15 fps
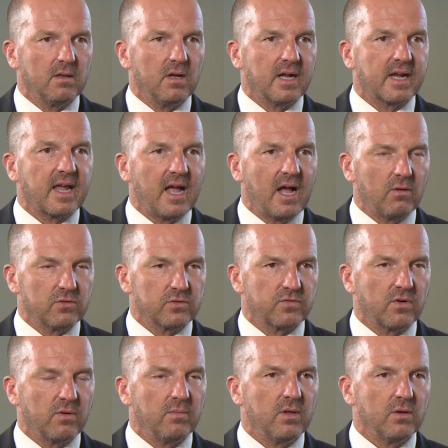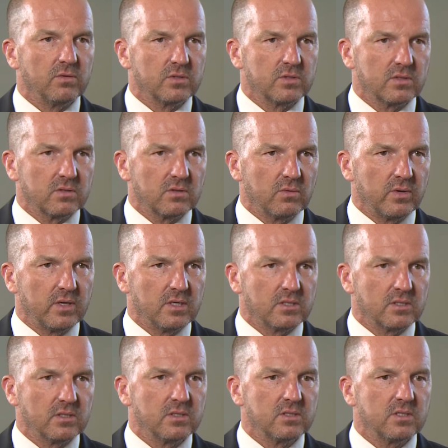accounts from those
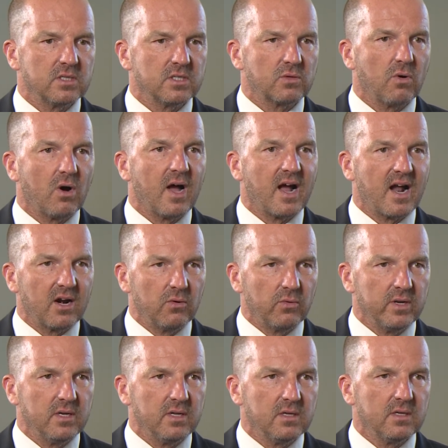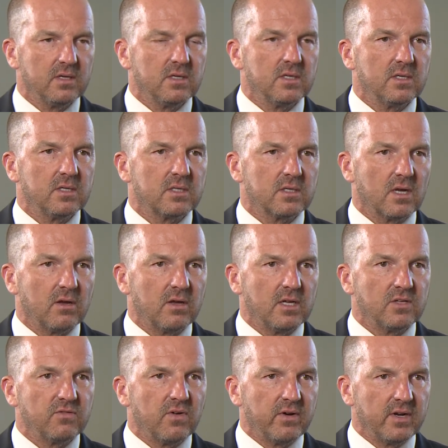witnesses is quite harrowing. So it
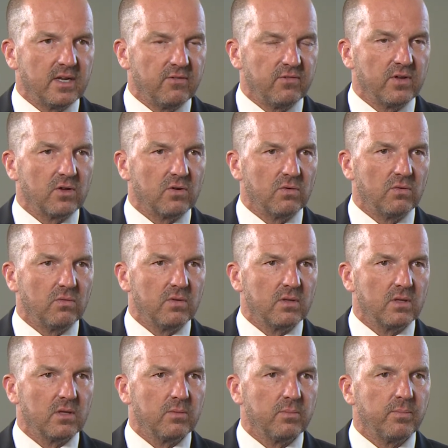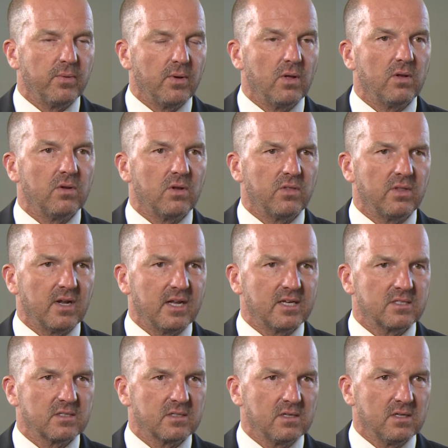is very difficult, but
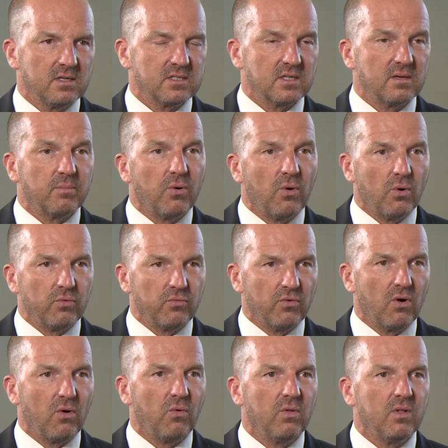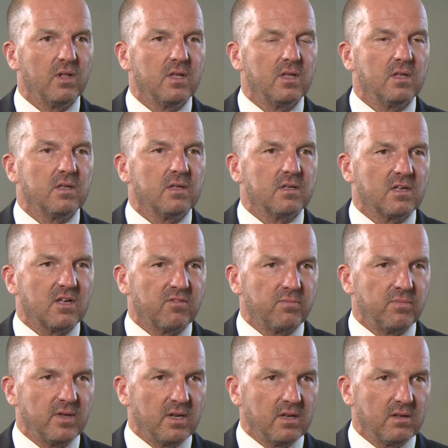nonetheless it's an important role. I've
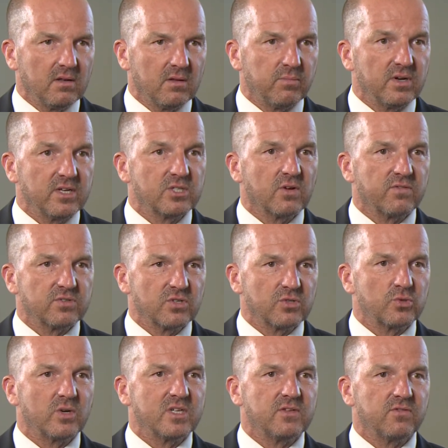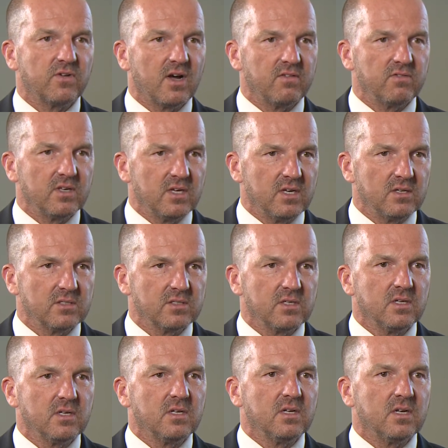been police officer 25 years
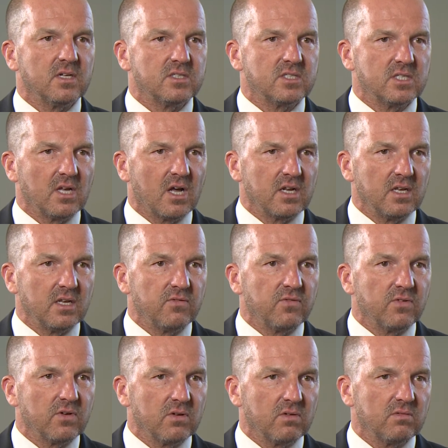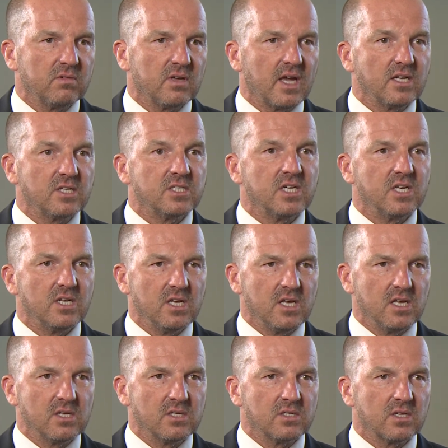and CID for 18
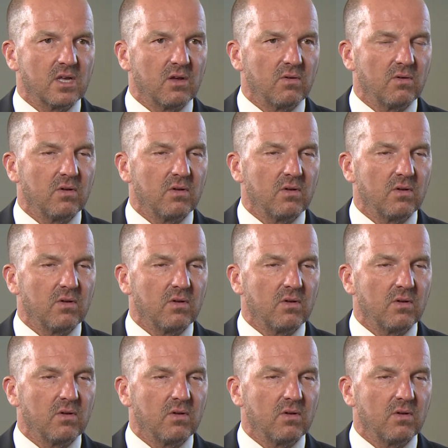years, so